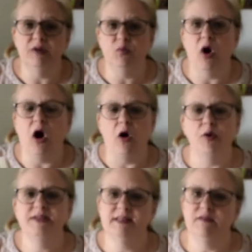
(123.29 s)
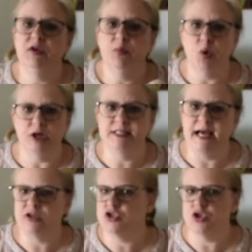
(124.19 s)
will always give you more
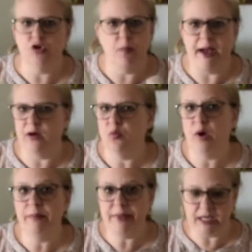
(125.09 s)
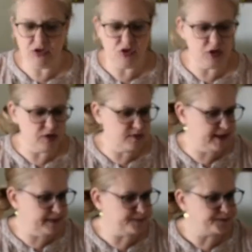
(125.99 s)
texture no matter what paint you're
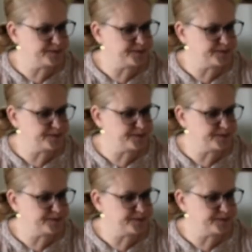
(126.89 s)
using.